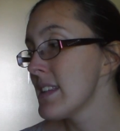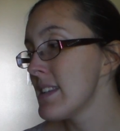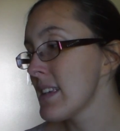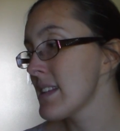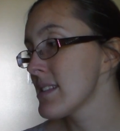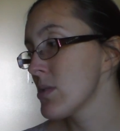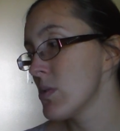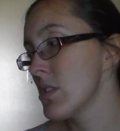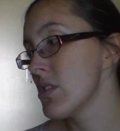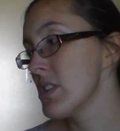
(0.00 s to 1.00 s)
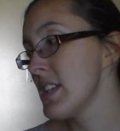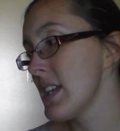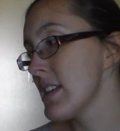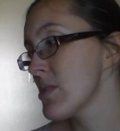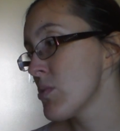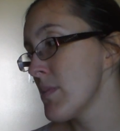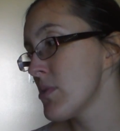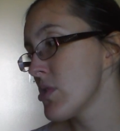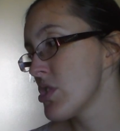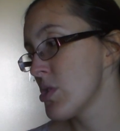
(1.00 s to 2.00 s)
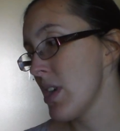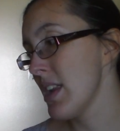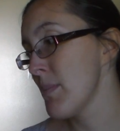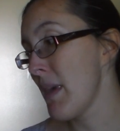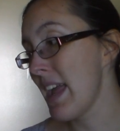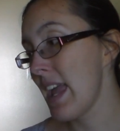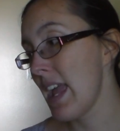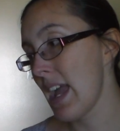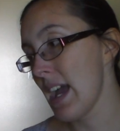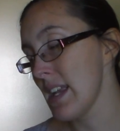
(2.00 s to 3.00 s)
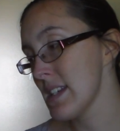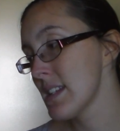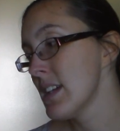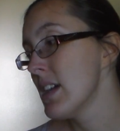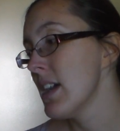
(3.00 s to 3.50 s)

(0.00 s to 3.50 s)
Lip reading: 6 corn tortillas ripped or shredded by hand.